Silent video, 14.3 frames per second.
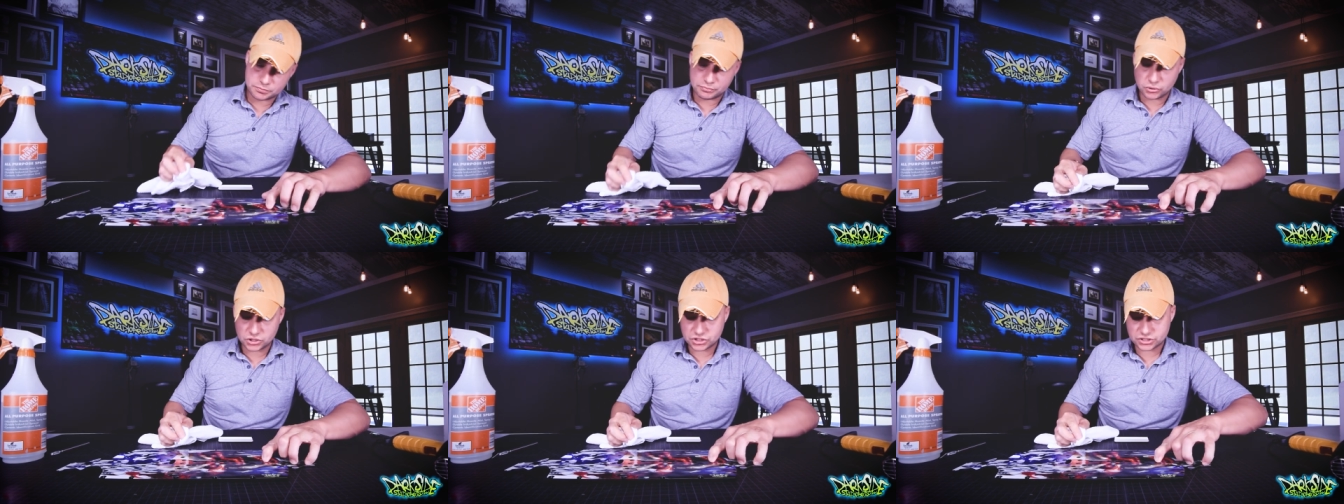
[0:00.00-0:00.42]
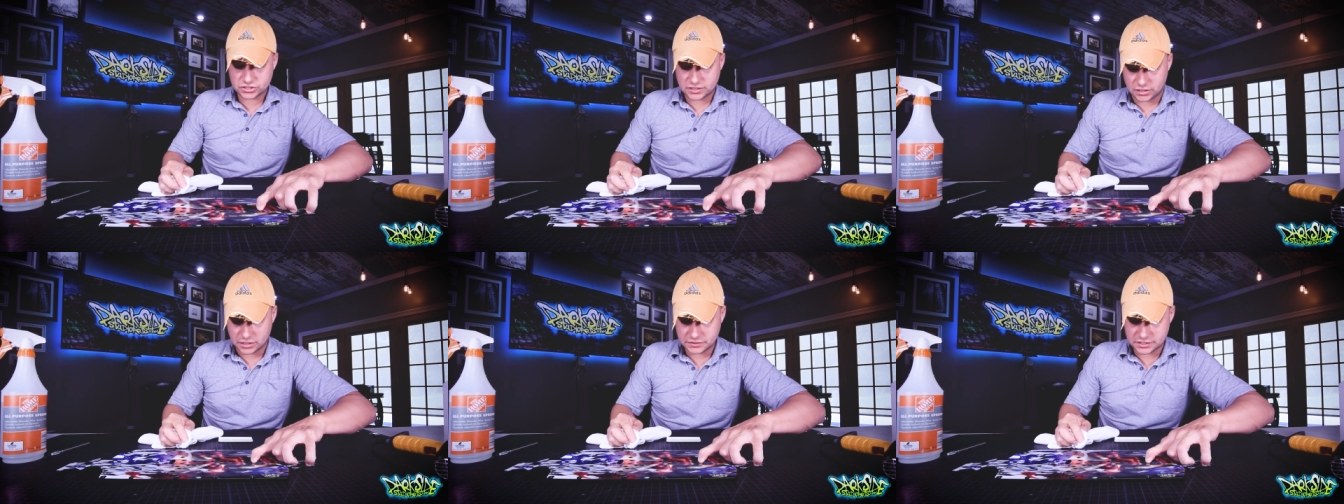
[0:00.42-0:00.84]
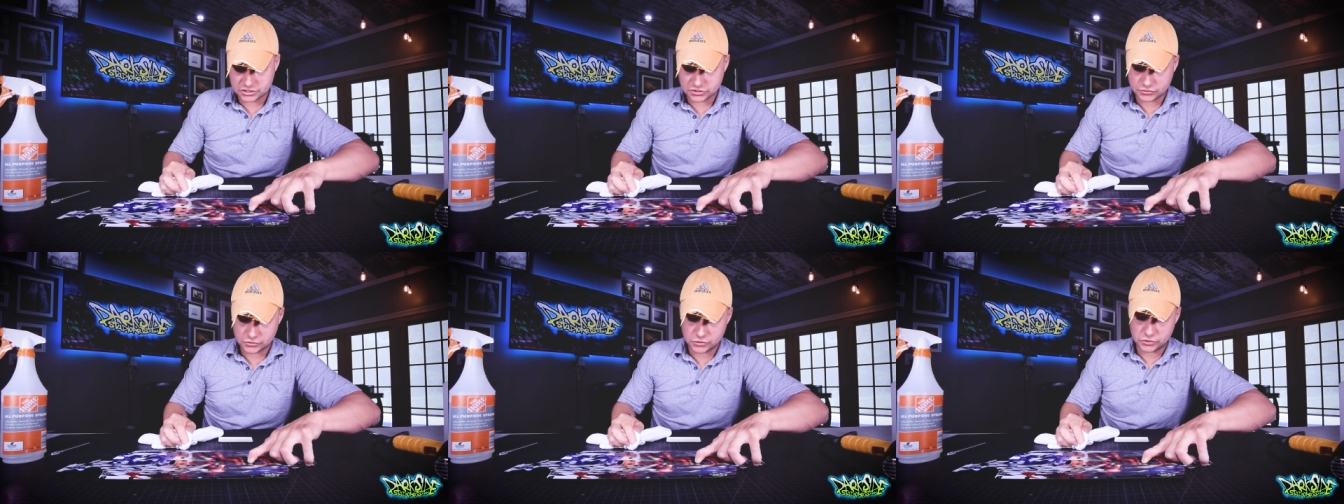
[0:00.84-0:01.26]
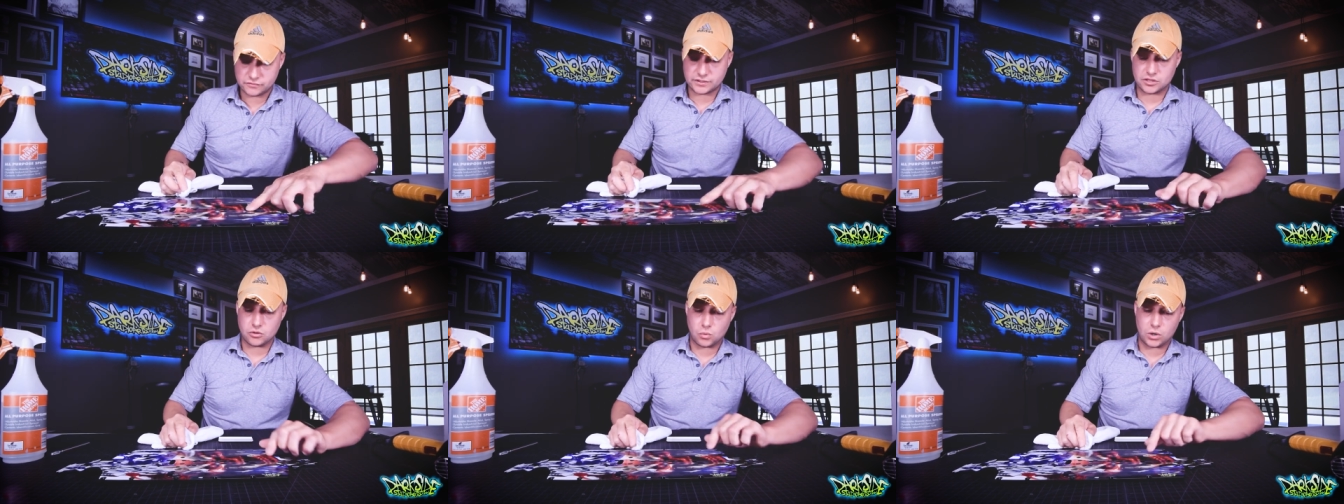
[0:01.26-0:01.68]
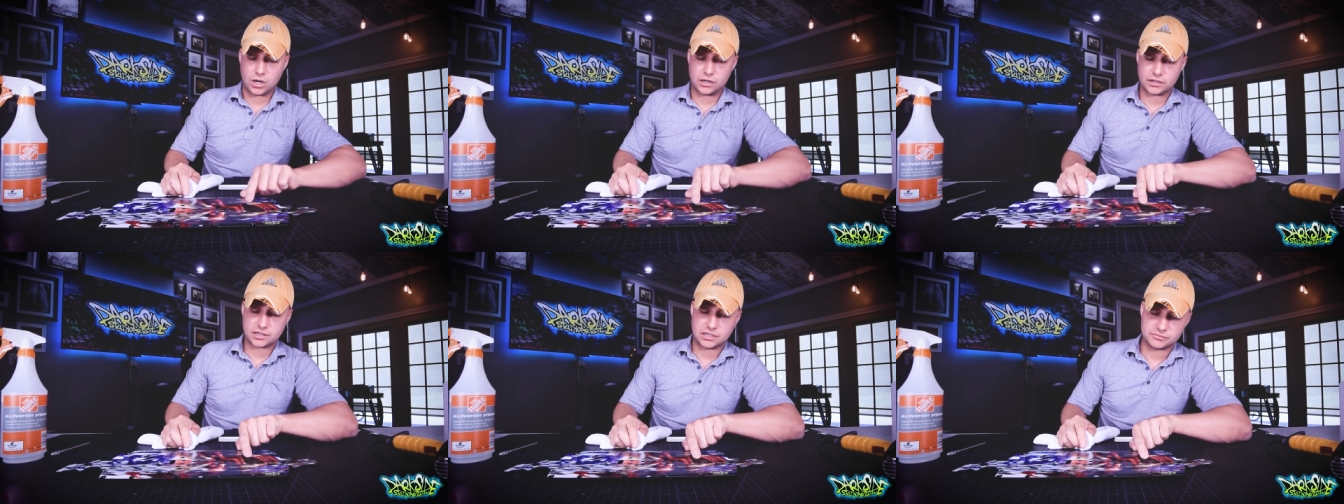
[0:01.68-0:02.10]
you push on this groove and the
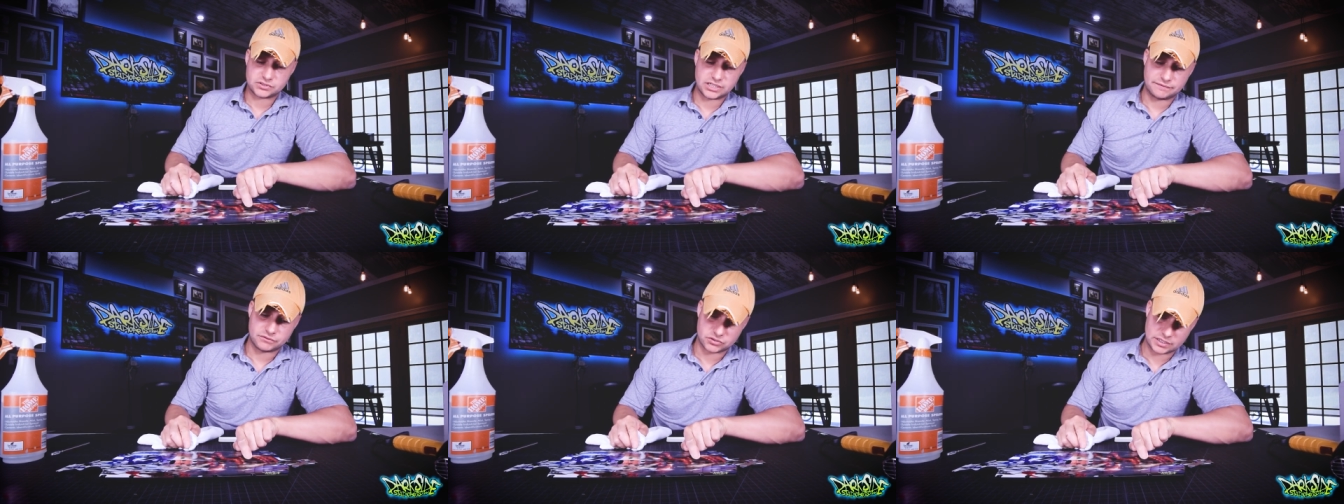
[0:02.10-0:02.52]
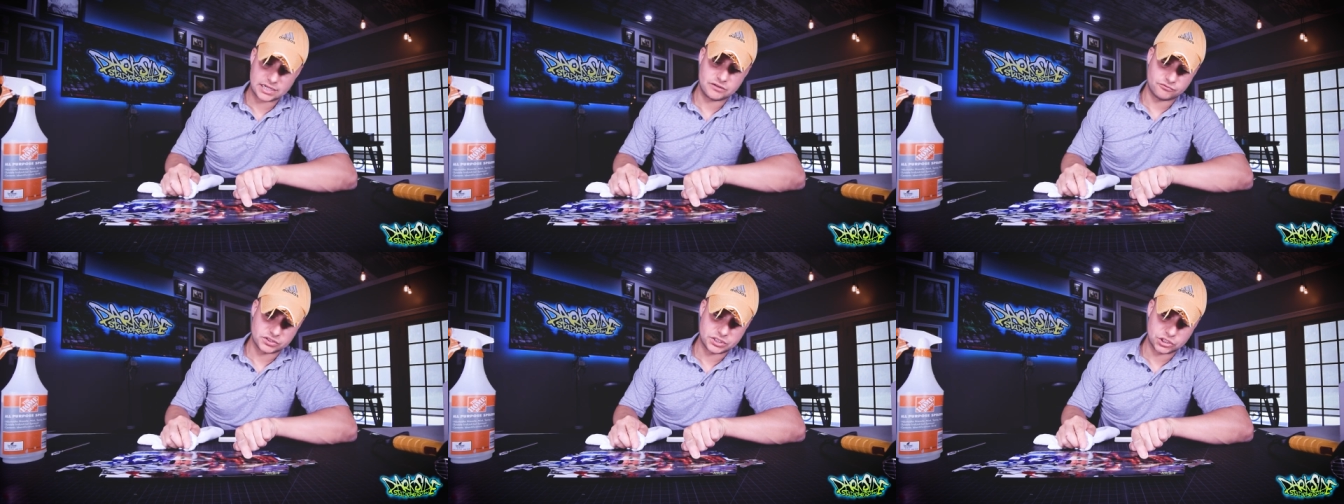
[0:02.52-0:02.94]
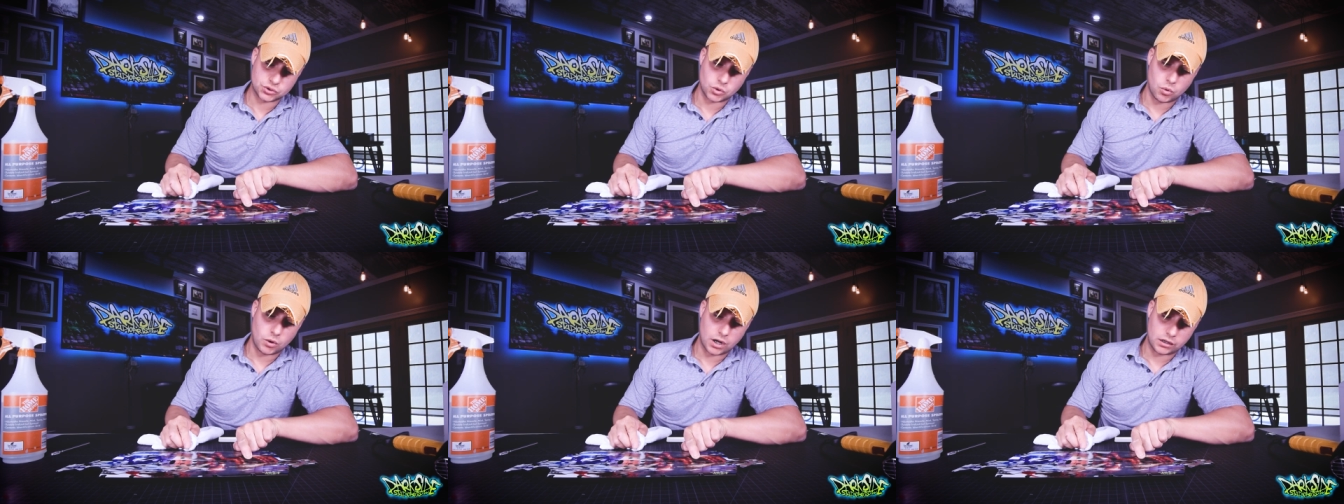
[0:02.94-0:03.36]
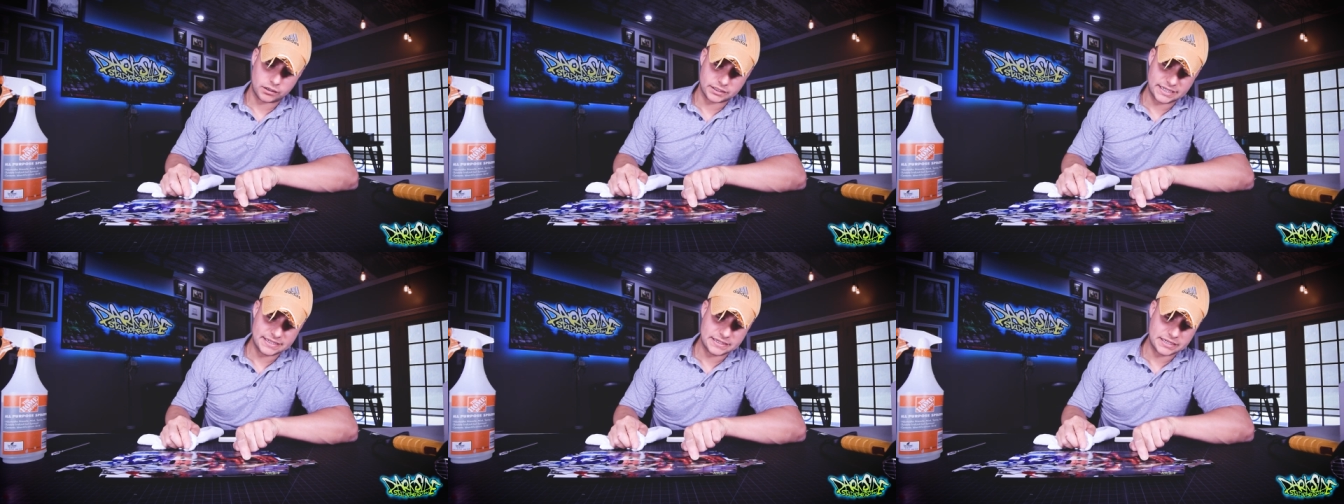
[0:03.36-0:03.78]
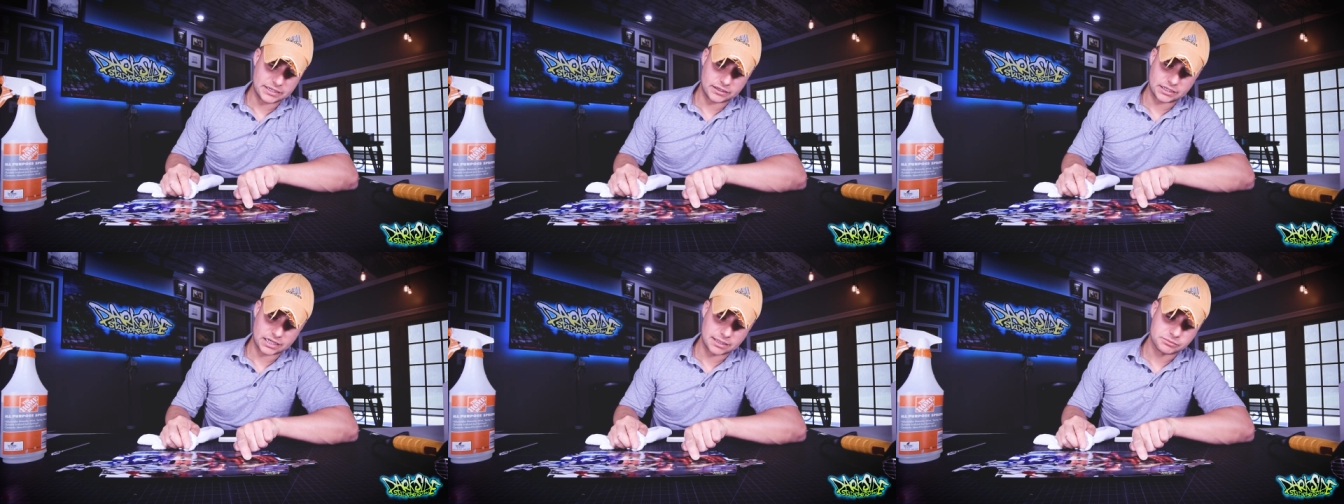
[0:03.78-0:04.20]
water comes, if there's any residual water in
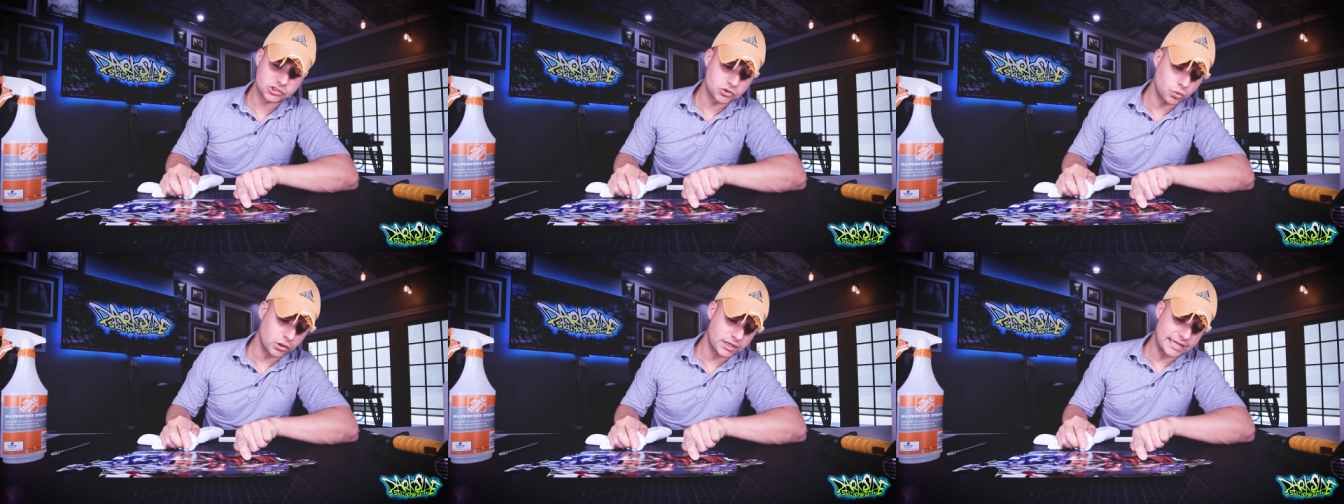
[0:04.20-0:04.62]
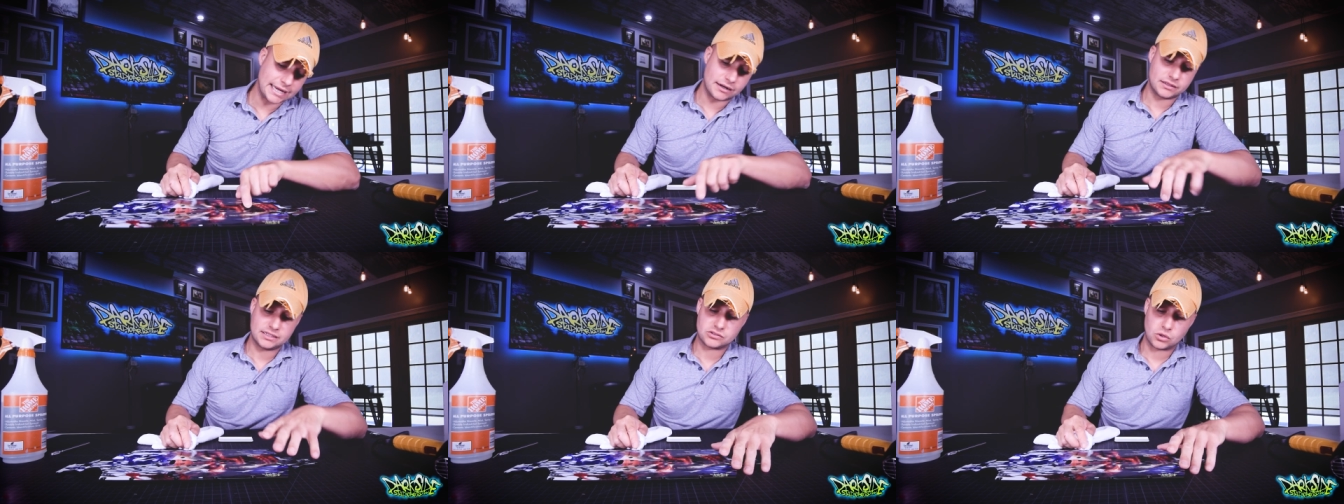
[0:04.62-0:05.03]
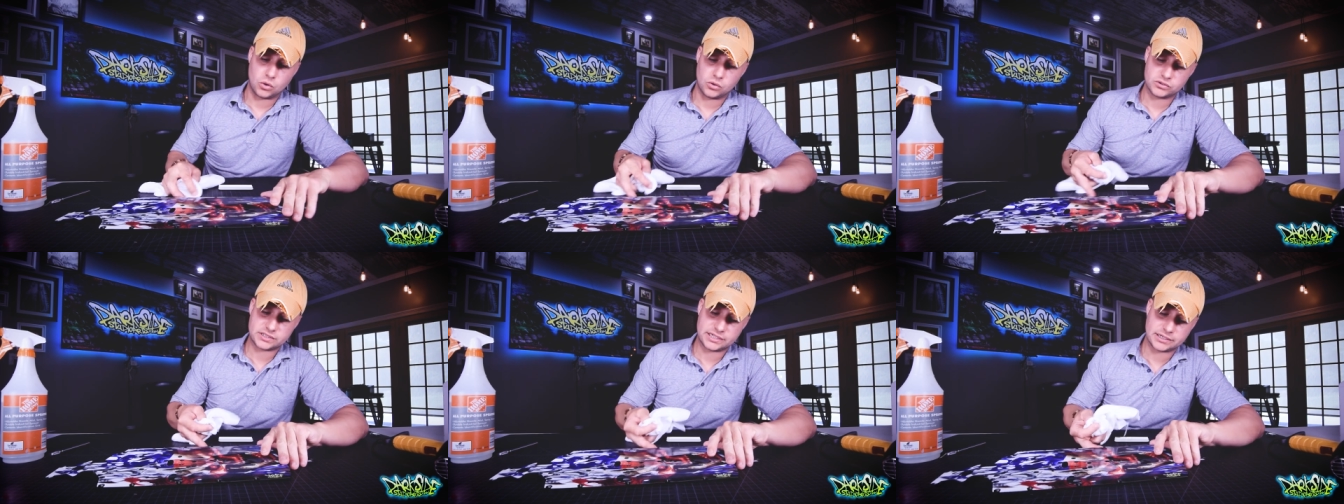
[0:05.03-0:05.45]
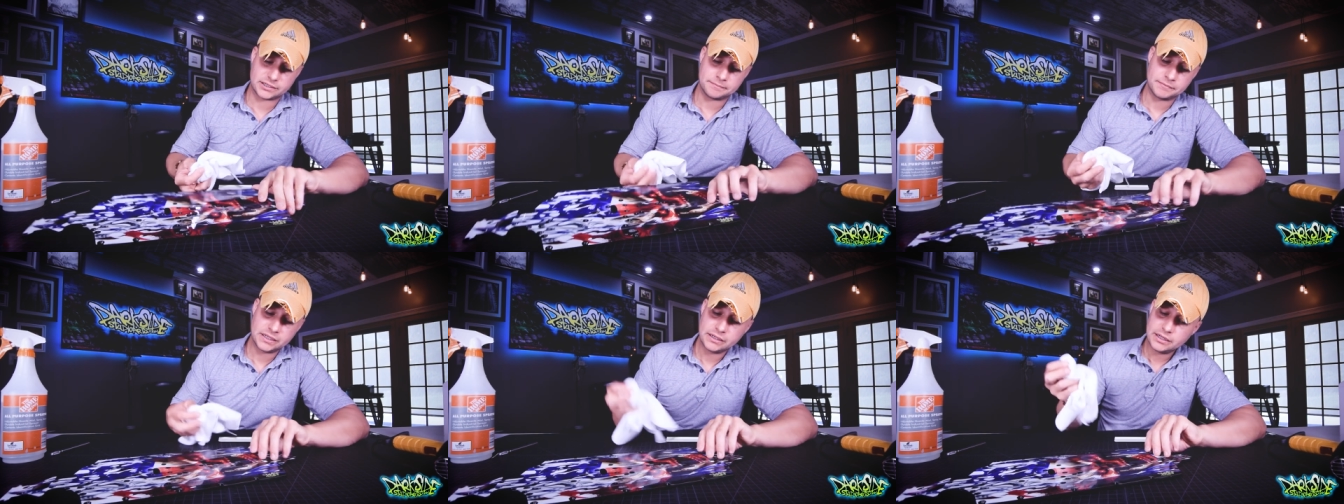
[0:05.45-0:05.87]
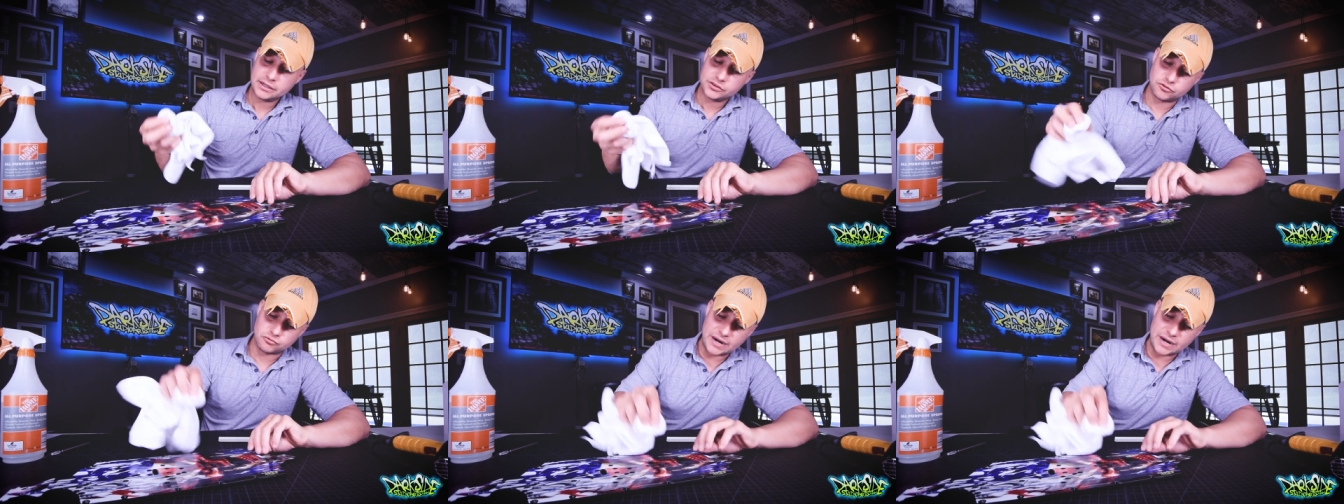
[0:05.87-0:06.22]
here and it comes squirting out of these holes here, the